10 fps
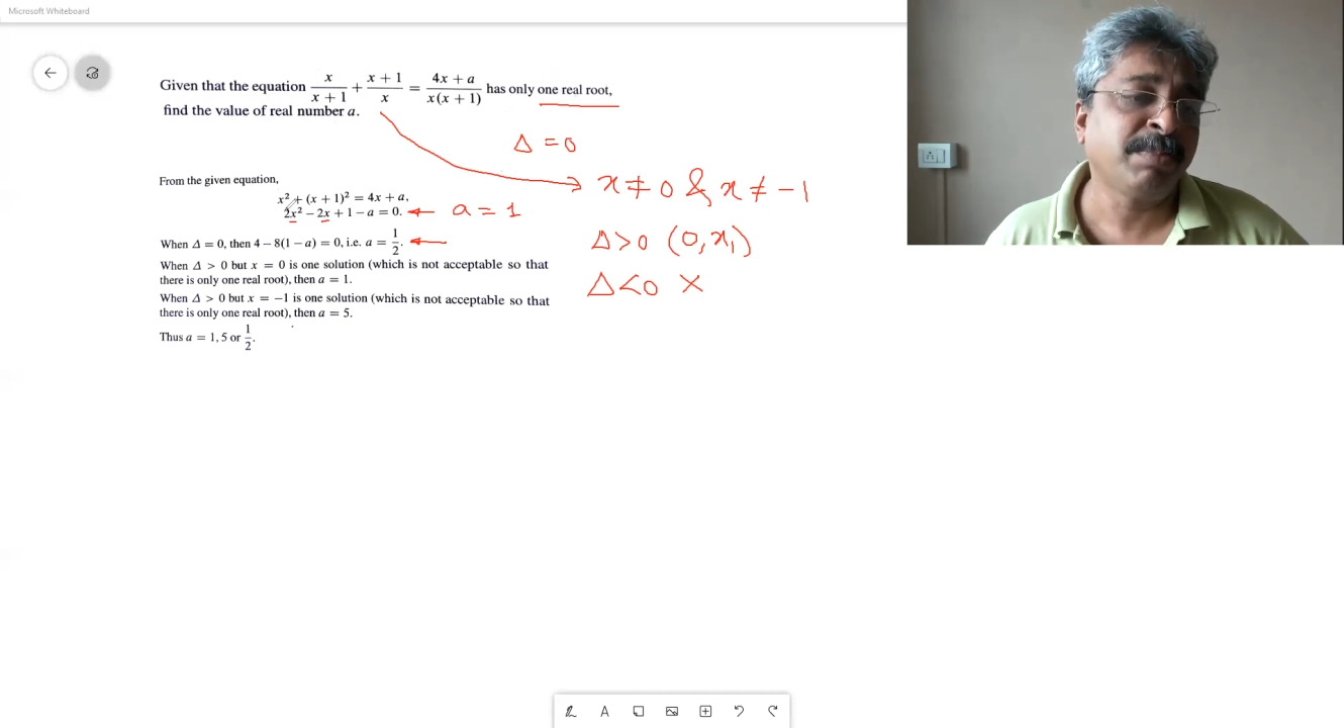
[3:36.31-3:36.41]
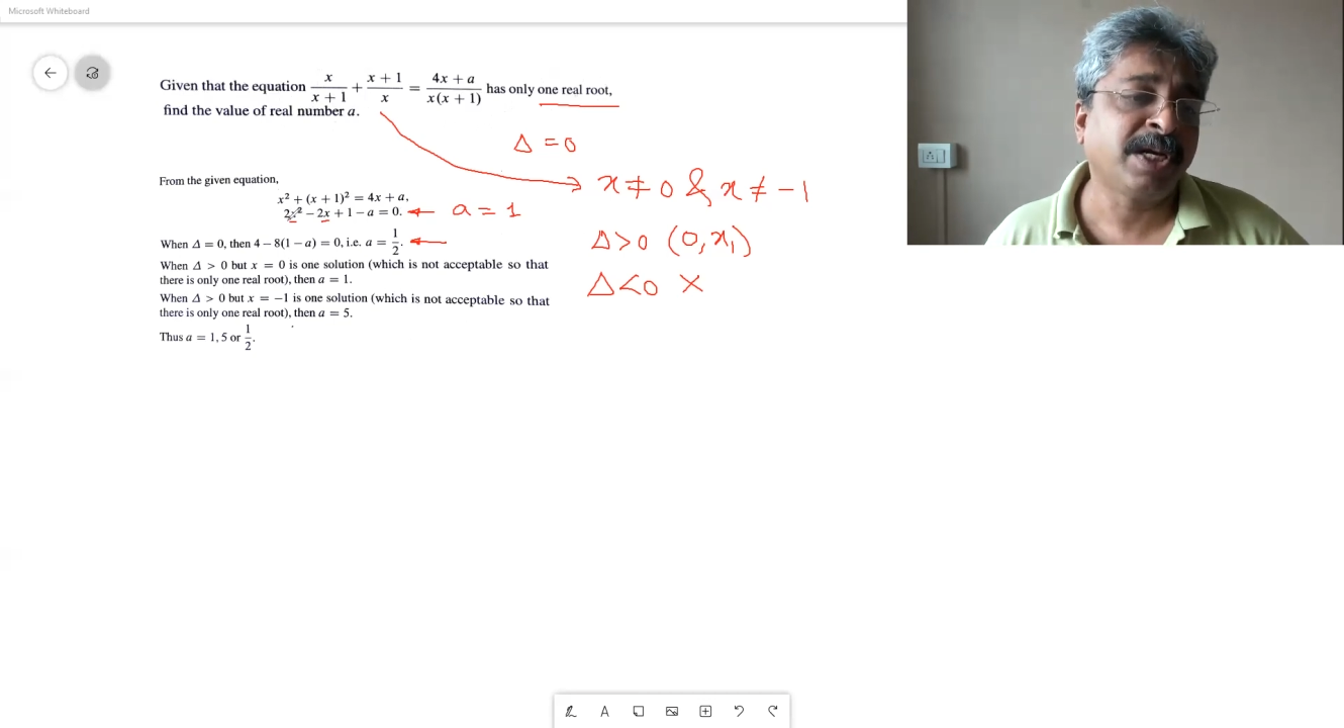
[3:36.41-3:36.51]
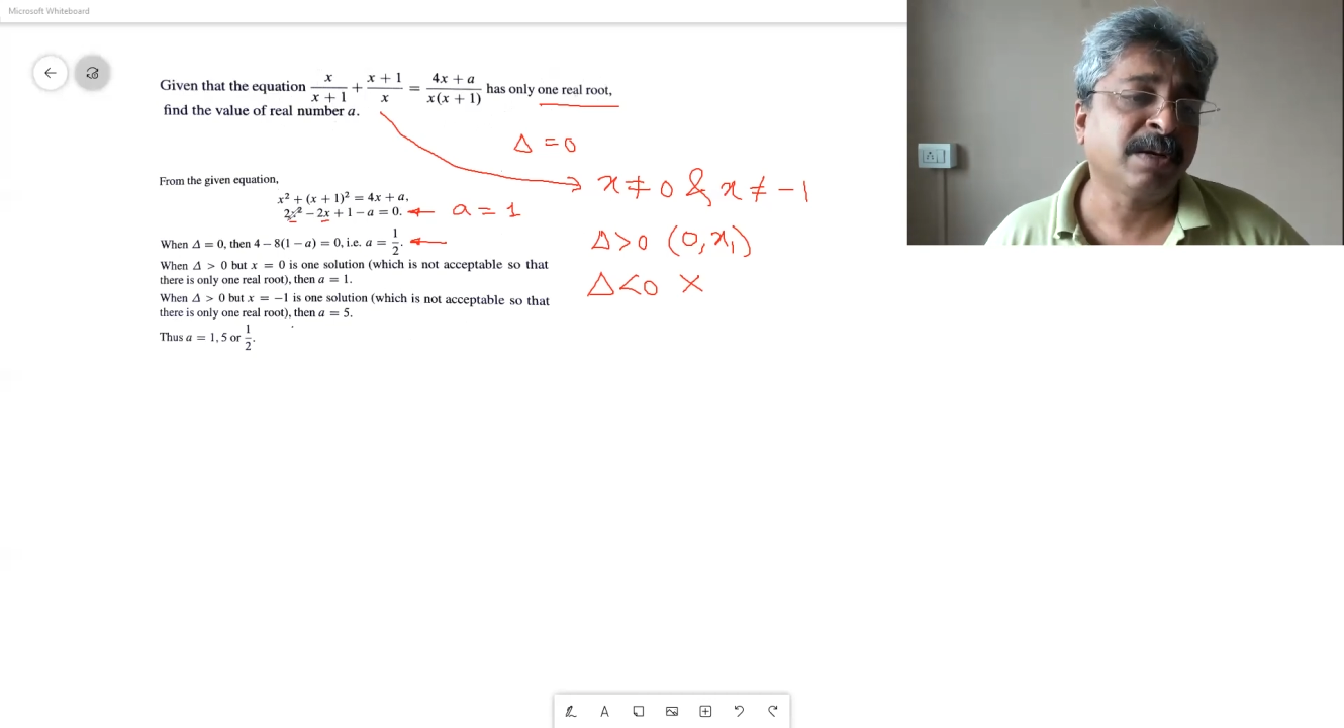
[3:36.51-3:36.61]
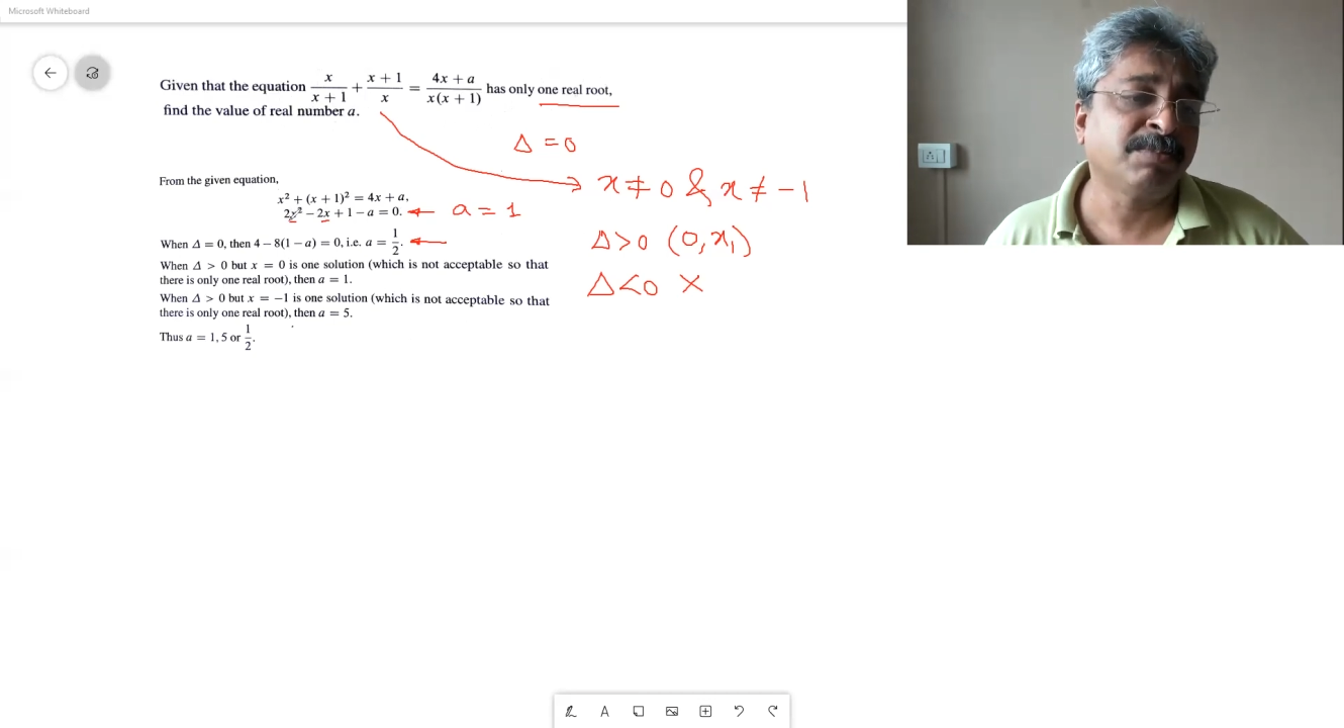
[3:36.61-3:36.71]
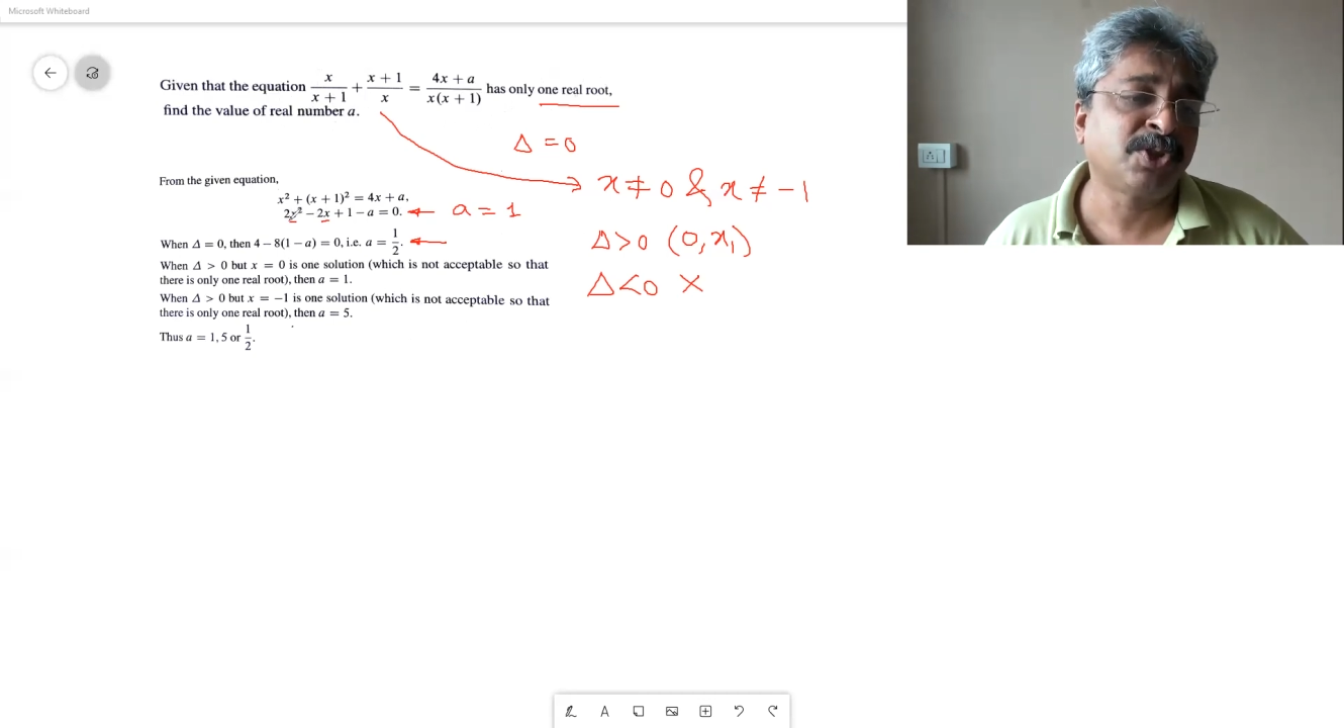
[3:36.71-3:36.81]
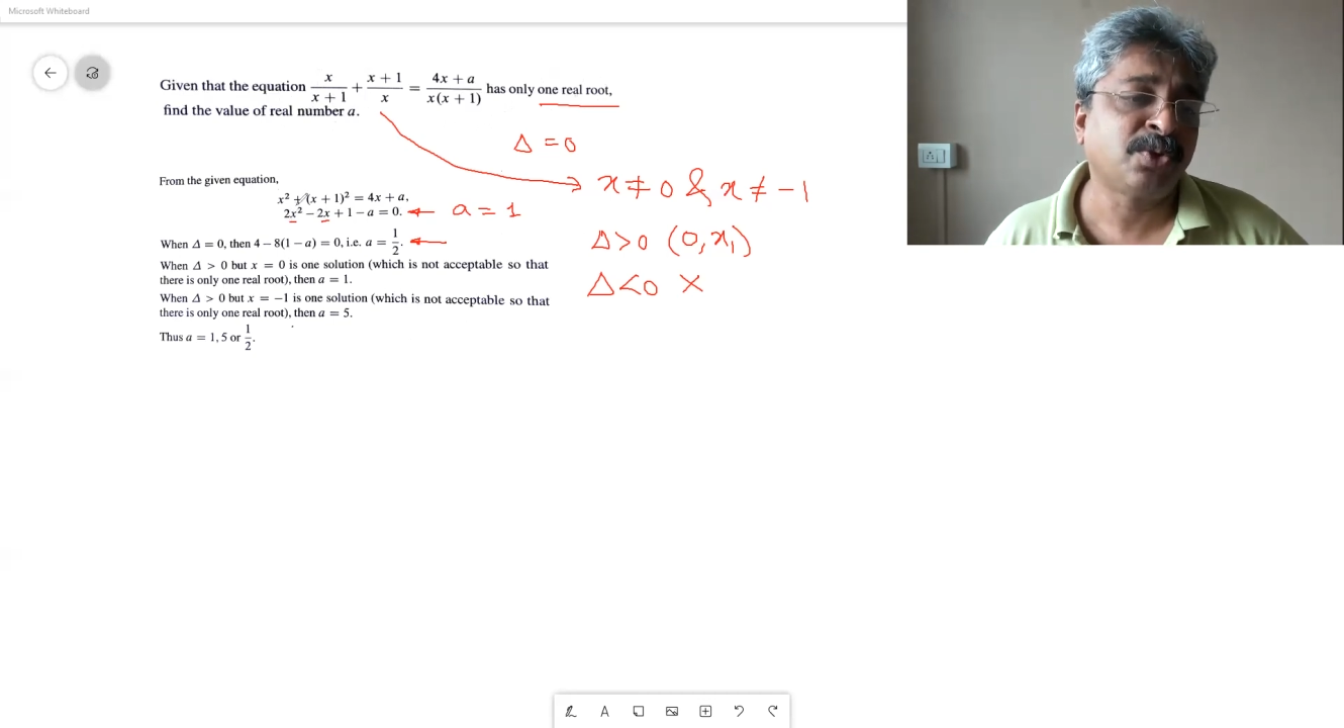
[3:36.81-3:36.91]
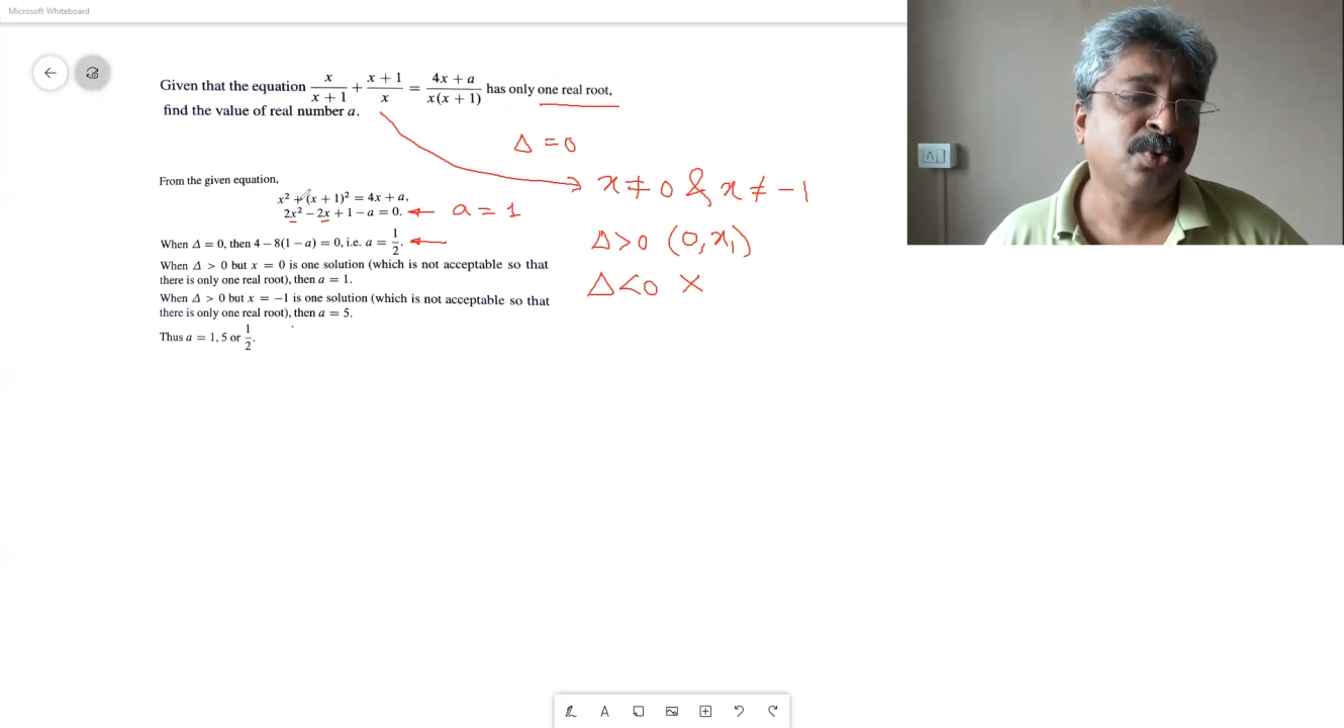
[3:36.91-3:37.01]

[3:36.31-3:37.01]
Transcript: becomes